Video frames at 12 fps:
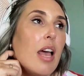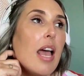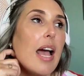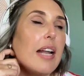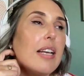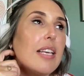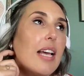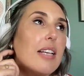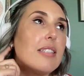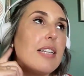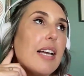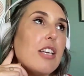And I
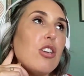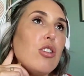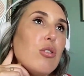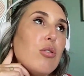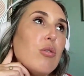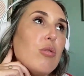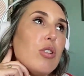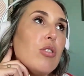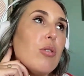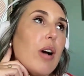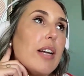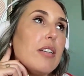guess like you
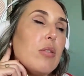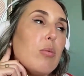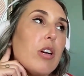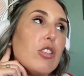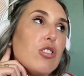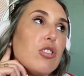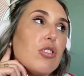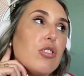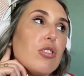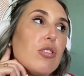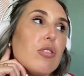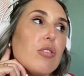know, I did watch
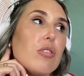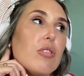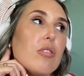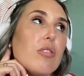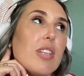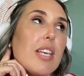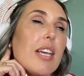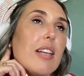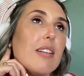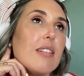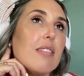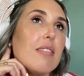the
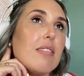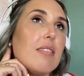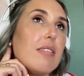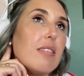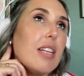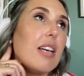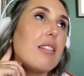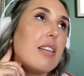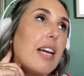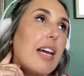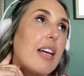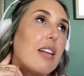kid the other
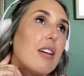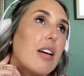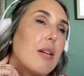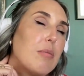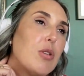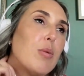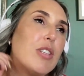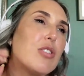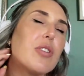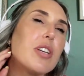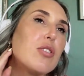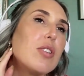day. You went to
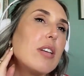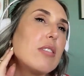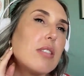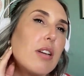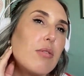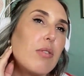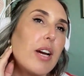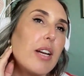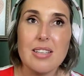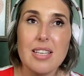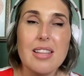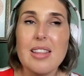get your nails done, right?
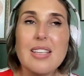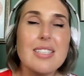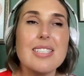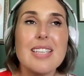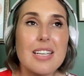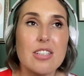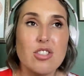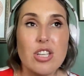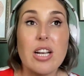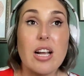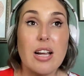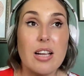He thinks he's like a
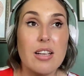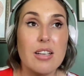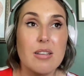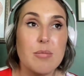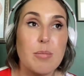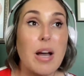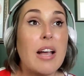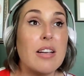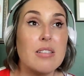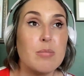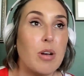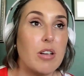Jedi
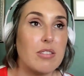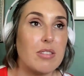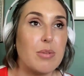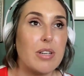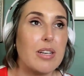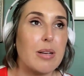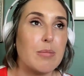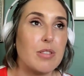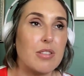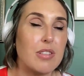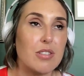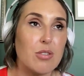mind master when it comes
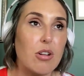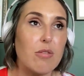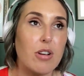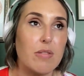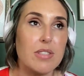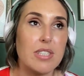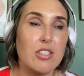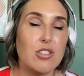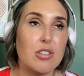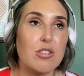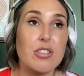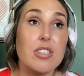to this golf
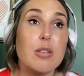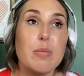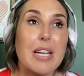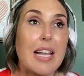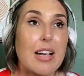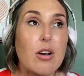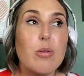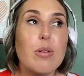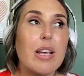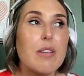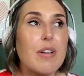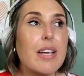conversation, because he'll be like, oh,
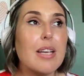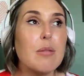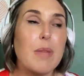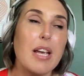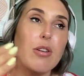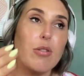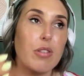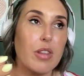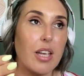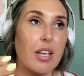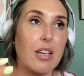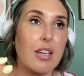if I can make her
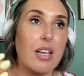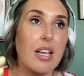think